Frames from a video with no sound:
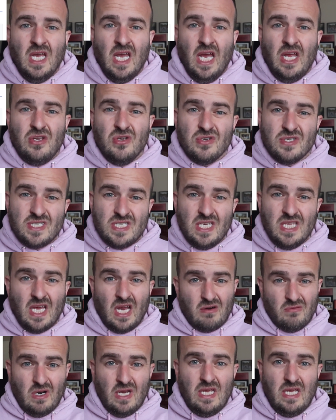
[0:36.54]
And you'll see
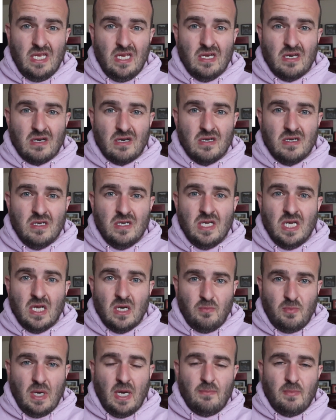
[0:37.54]
that right here.
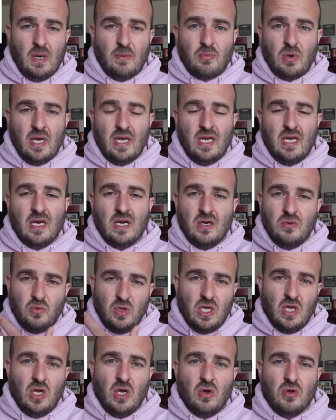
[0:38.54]
It'll pop up right here and
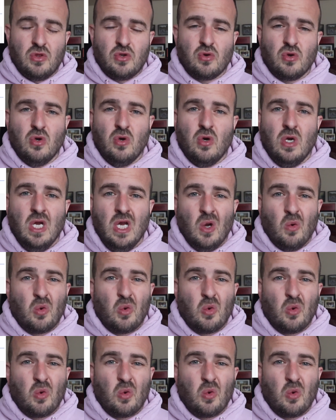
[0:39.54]
we can go through.